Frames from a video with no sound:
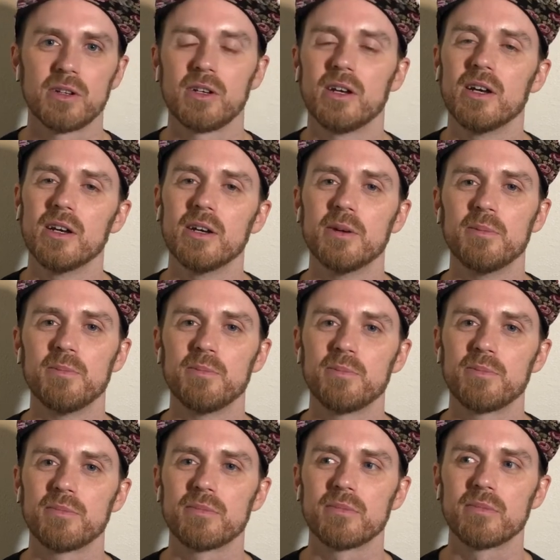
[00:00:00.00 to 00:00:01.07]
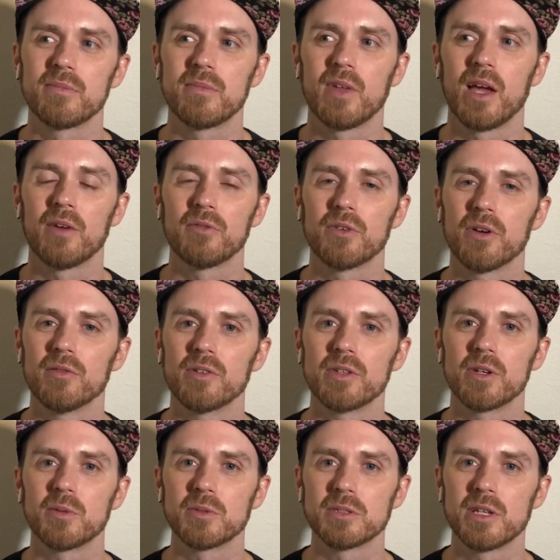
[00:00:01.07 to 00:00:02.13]
um, after
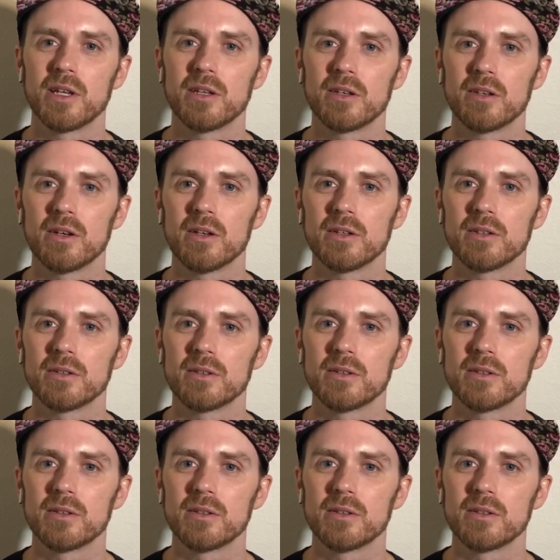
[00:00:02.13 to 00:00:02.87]
everything was said and done.